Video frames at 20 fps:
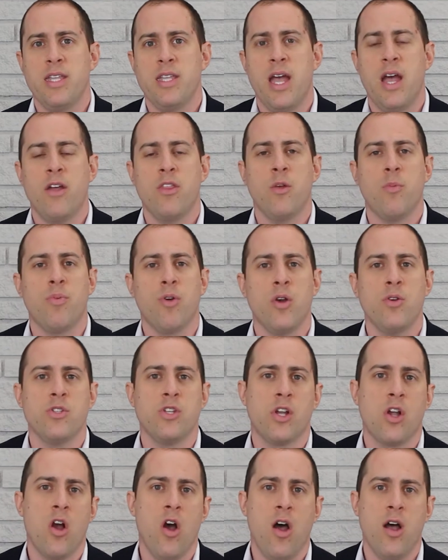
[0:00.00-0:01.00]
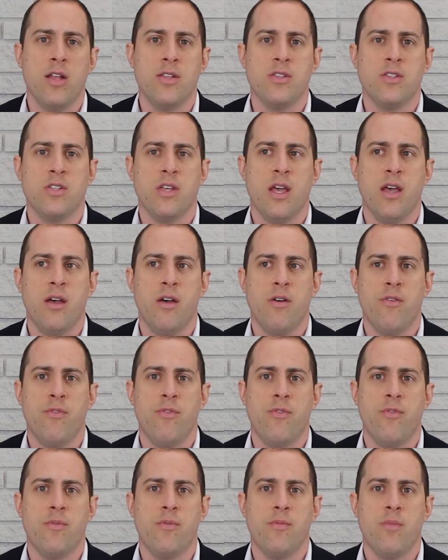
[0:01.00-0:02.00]
down the pros and cons
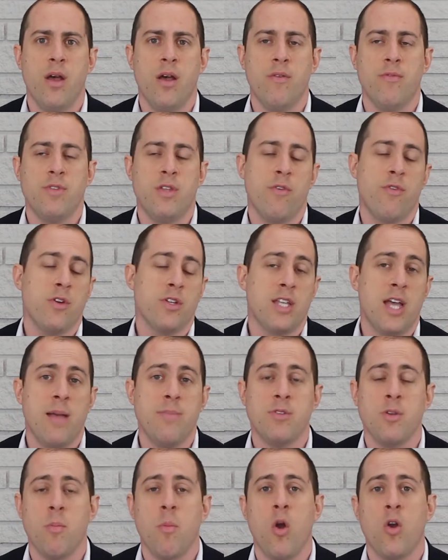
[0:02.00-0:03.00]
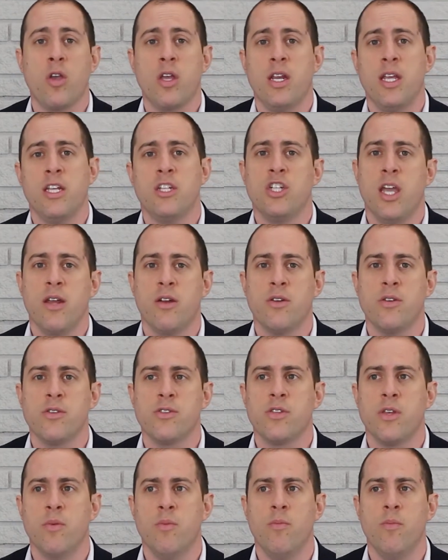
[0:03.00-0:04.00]
of different types of marketing
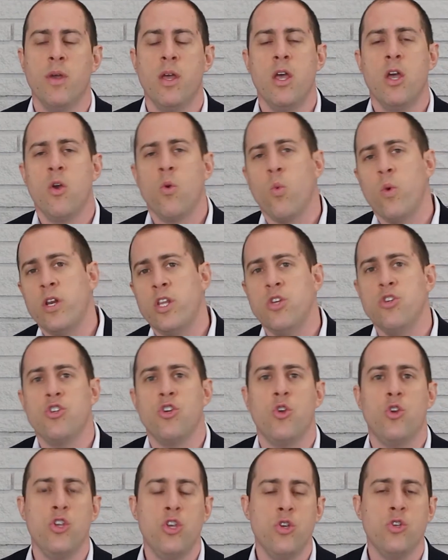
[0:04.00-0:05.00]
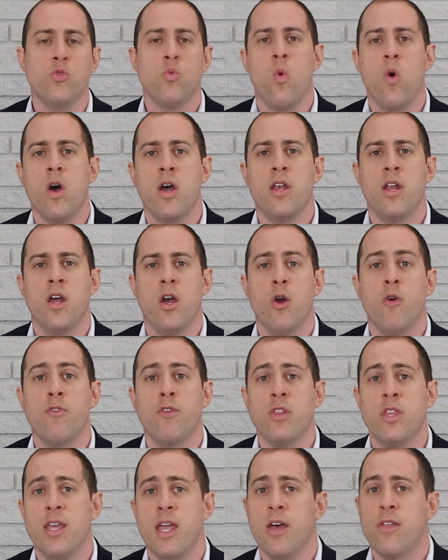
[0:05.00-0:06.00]
channels and when you should use one over
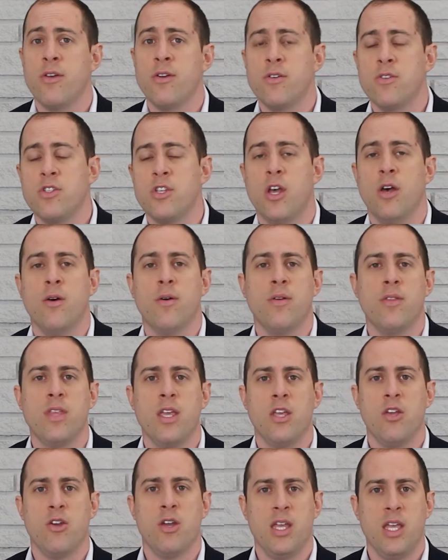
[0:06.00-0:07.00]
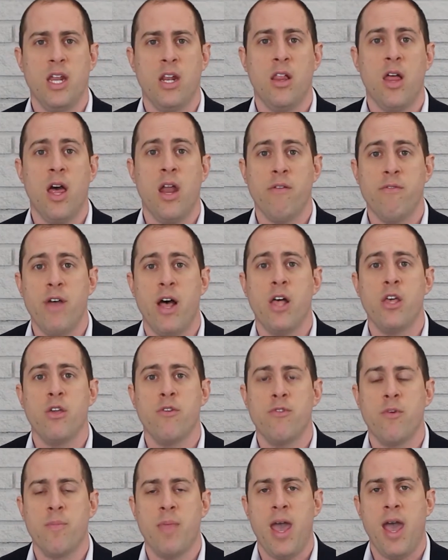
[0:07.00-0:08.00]
the other. So I think you're going to get a lot of value
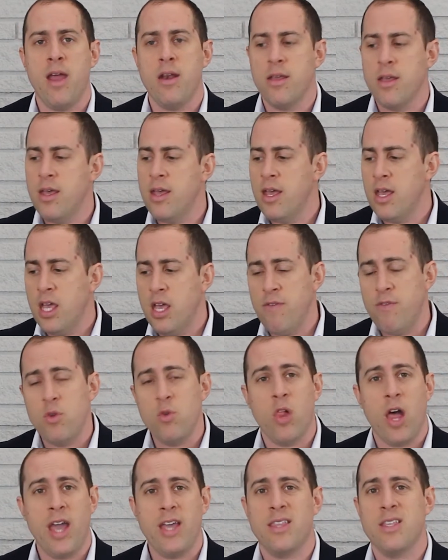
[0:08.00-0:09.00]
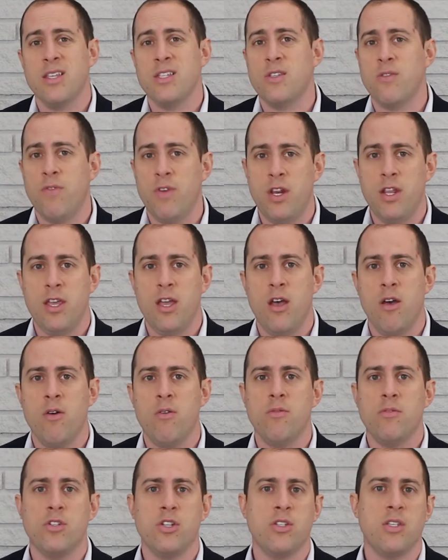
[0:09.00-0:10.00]
from that. If you like this
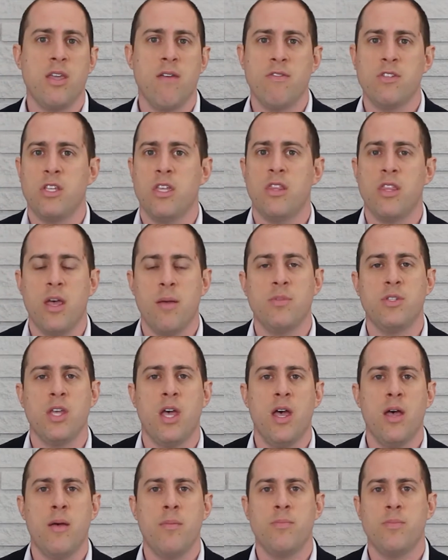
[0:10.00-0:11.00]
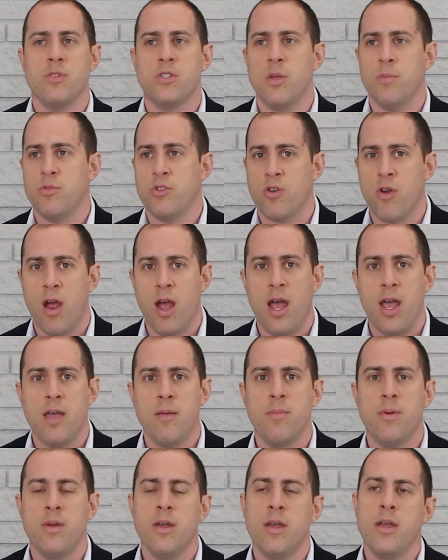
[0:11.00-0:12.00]
video, just give us a thumbs up,
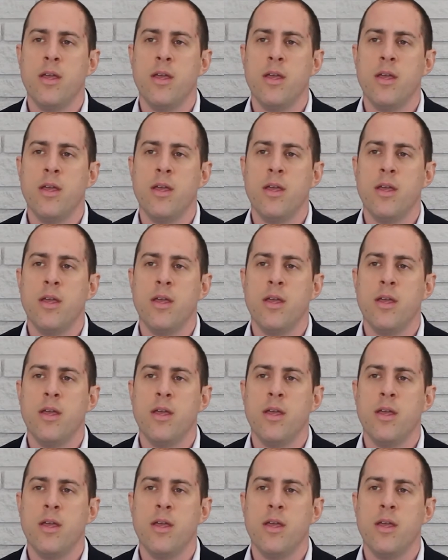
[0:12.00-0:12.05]
subscribe.